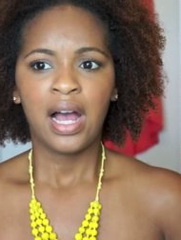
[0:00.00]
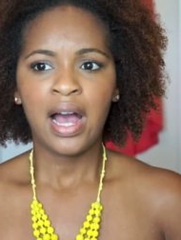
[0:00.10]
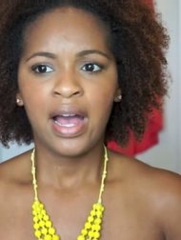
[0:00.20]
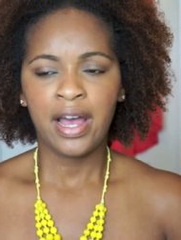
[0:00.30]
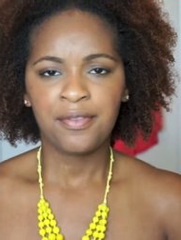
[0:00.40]

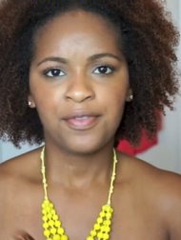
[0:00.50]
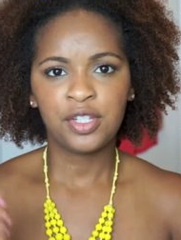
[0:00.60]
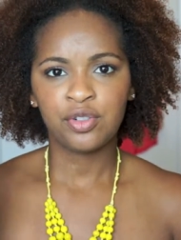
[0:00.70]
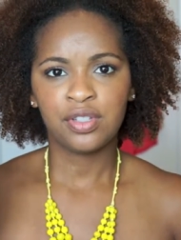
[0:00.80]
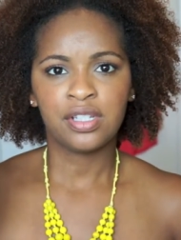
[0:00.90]
I
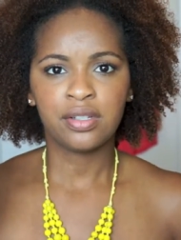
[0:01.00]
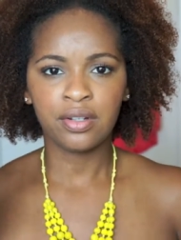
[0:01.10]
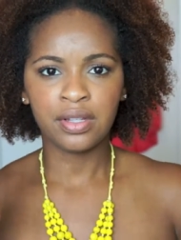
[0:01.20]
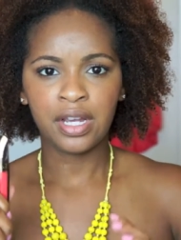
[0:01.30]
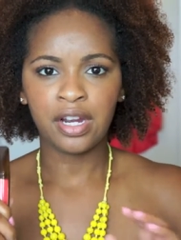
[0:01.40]
featured this
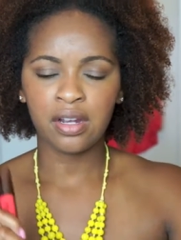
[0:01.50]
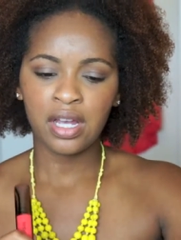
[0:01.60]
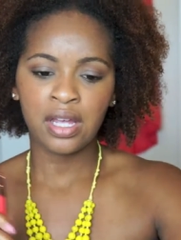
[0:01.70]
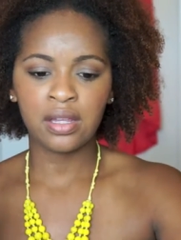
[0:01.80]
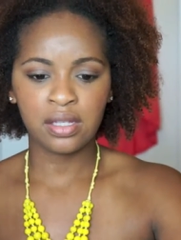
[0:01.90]
on there
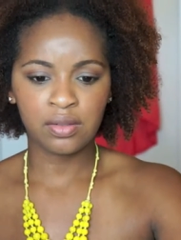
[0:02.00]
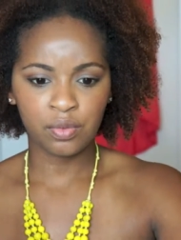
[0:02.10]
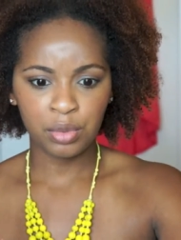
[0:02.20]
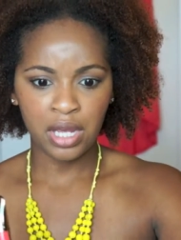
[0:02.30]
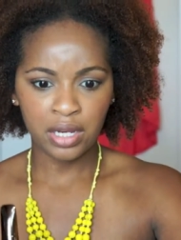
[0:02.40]
and this
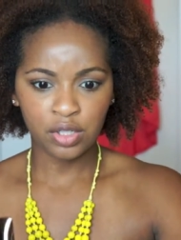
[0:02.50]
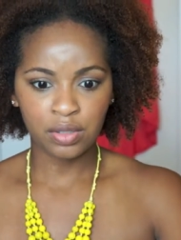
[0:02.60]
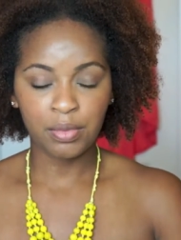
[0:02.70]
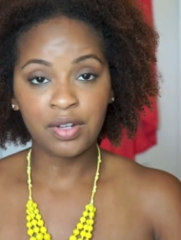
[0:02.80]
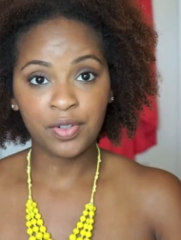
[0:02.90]
will be
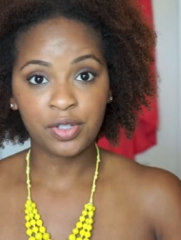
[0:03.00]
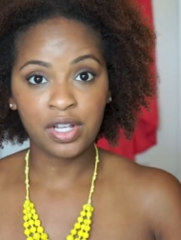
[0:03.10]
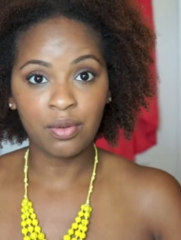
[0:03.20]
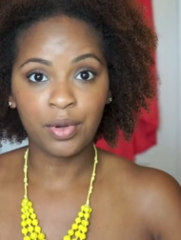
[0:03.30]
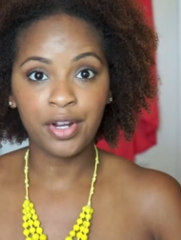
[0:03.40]
actually my first
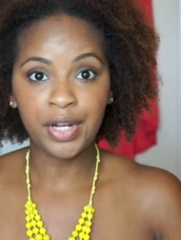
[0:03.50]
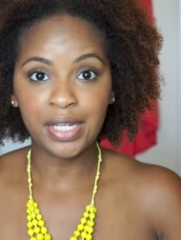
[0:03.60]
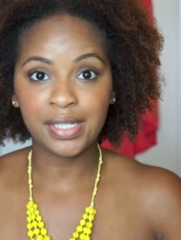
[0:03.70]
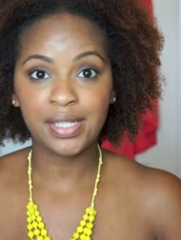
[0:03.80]
time wearing it.